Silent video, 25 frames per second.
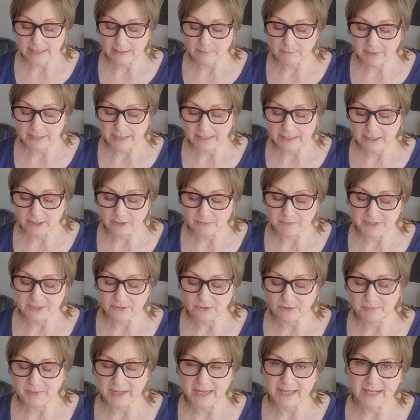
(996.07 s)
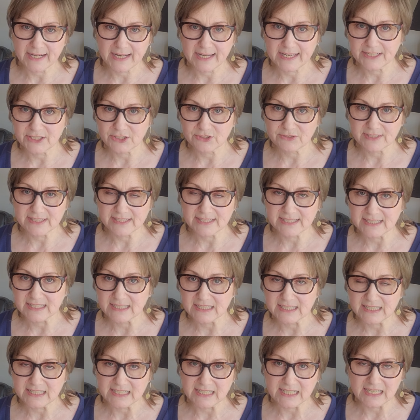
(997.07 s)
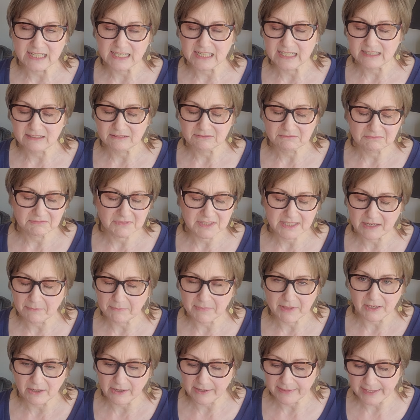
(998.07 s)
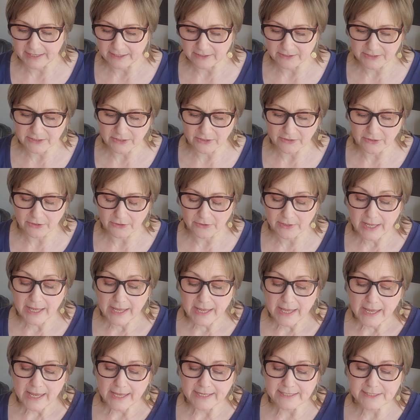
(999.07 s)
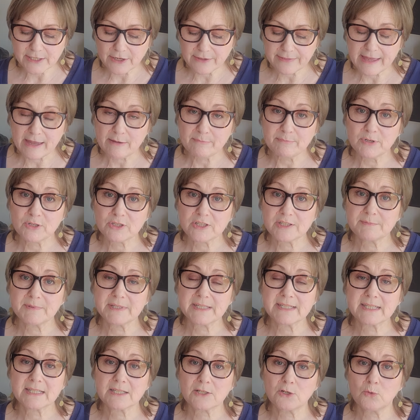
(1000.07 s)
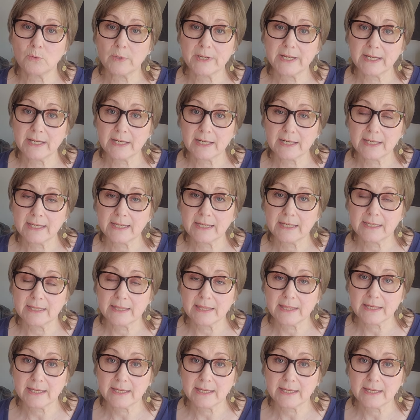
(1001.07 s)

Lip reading: and my hips are about 116, something like that, I don't know. And so that puts me squarely in